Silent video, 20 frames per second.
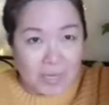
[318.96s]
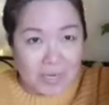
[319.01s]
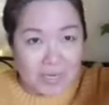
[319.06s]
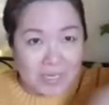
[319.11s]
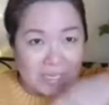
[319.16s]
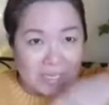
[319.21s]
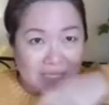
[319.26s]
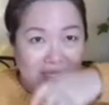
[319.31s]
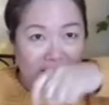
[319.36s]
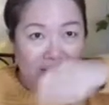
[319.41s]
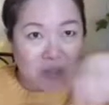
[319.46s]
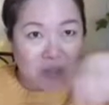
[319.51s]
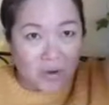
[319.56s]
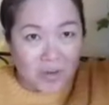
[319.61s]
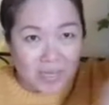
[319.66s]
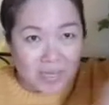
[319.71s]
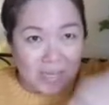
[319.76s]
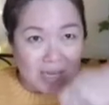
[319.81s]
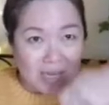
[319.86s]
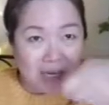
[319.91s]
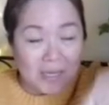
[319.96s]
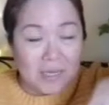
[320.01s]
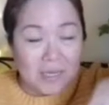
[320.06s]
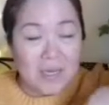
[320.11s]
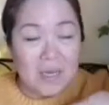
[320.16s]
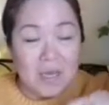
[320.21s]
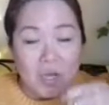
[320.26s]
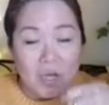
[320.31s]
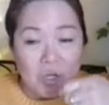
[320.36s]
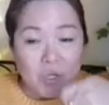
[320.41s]
turn your cake,
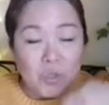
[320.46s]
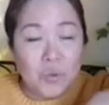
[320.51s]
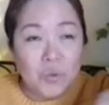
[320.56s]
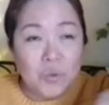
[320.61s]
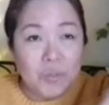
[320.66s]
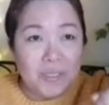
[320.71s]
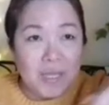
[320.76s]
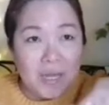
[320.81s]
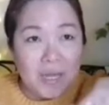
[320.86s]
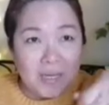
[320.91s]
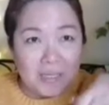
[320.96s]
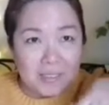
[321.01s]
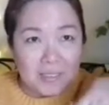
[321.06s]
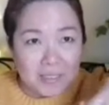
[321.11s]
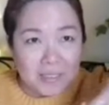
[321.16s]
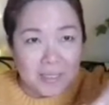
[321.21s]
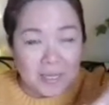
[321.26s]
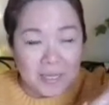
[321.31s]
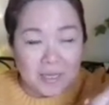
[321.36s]
use that instead,